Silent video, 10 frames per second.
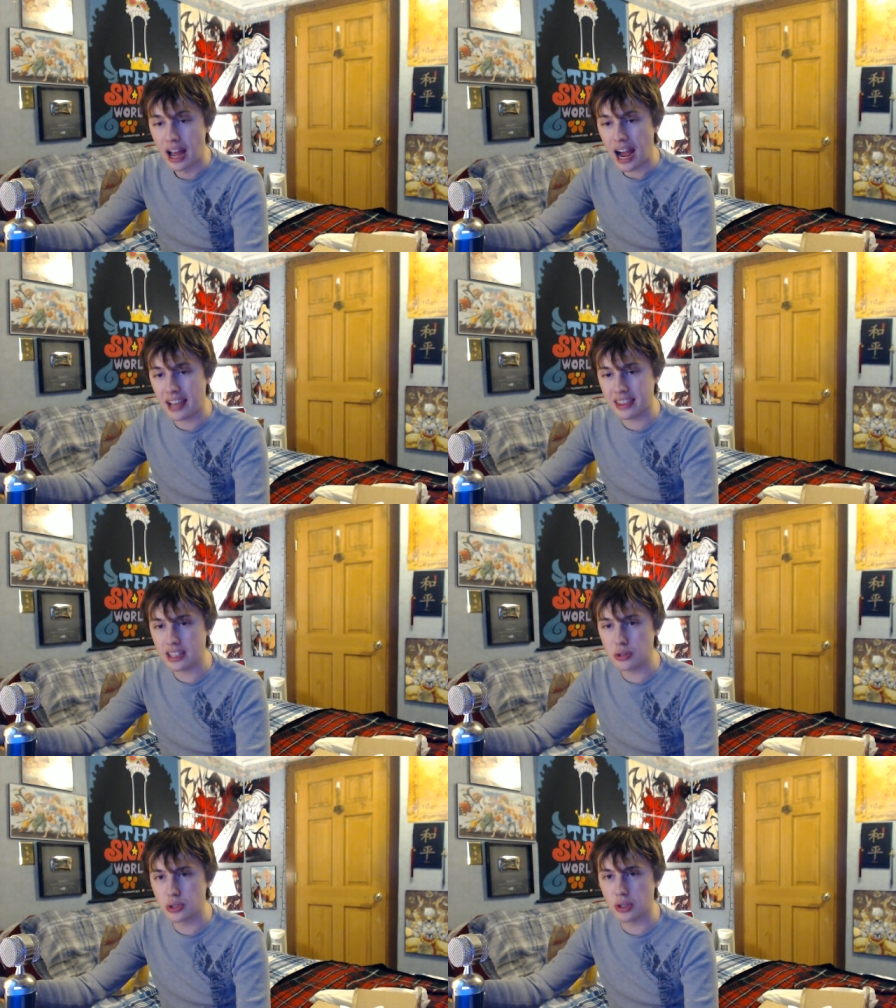I think
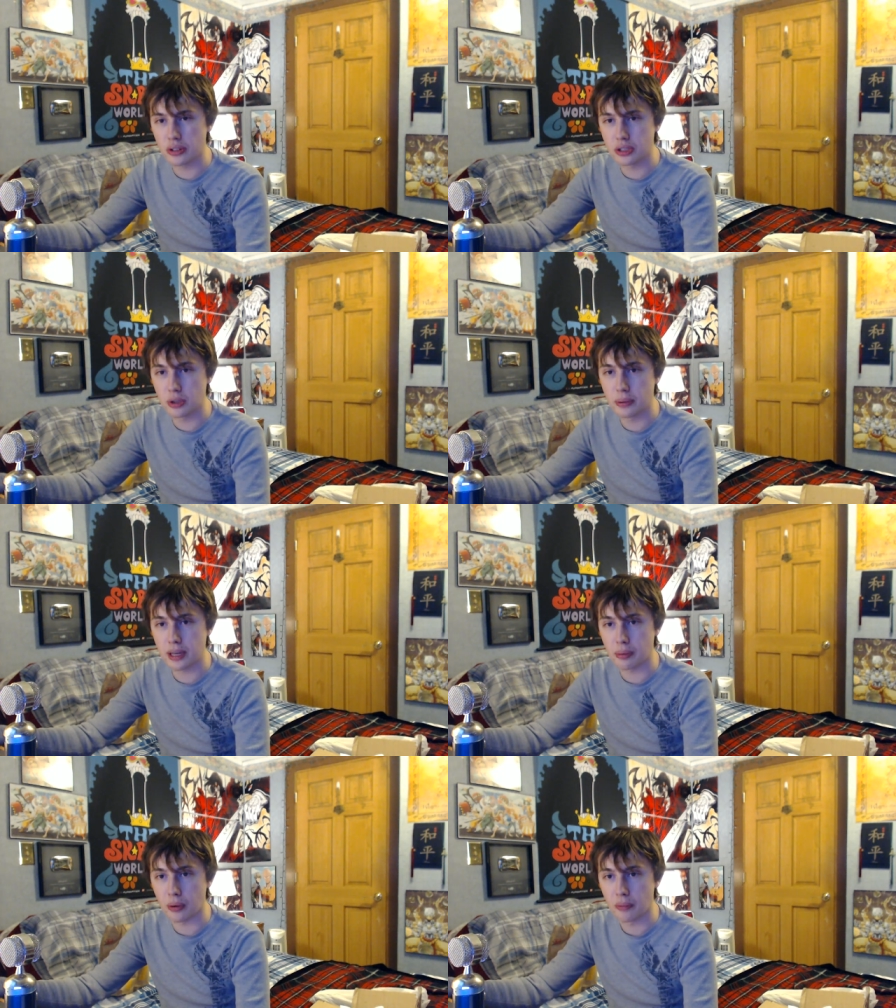those are the only two
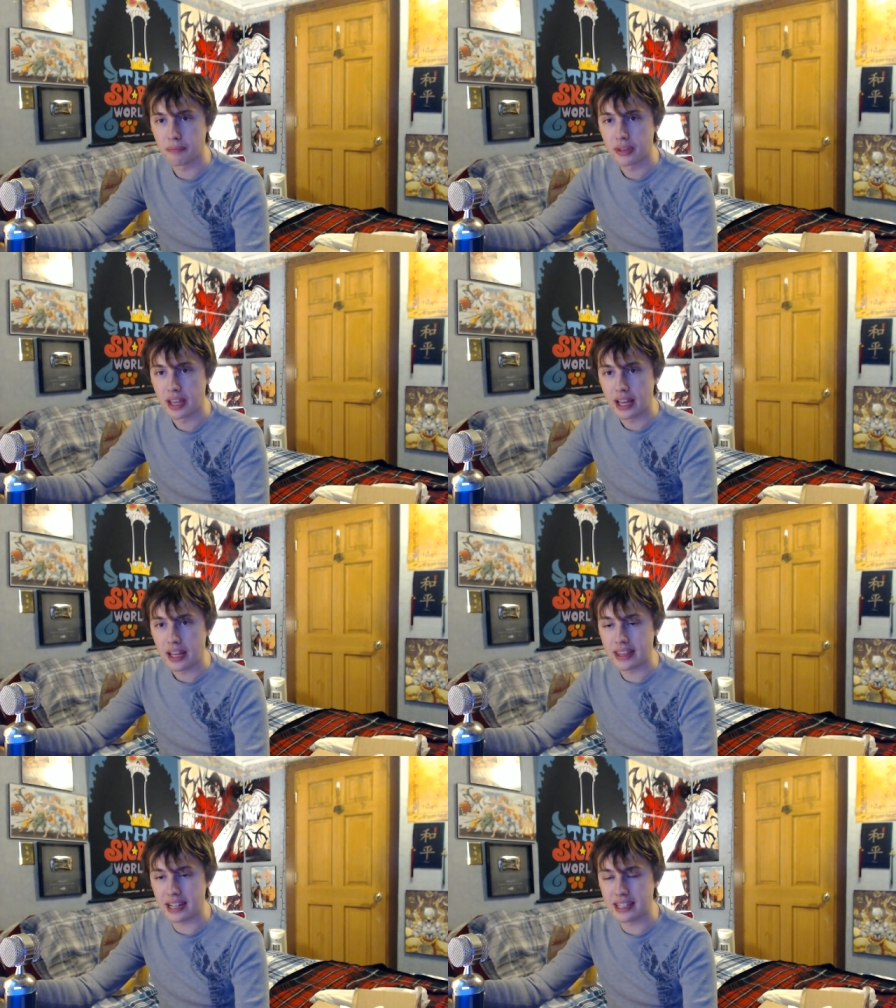people
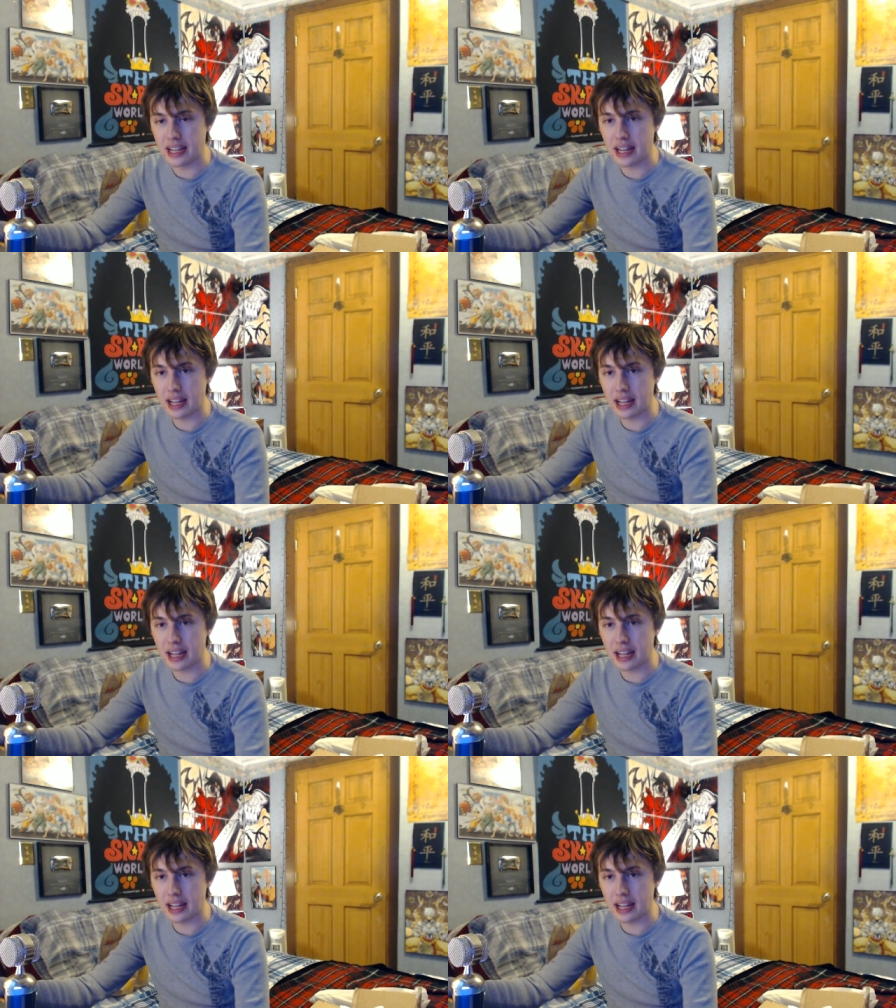that did it.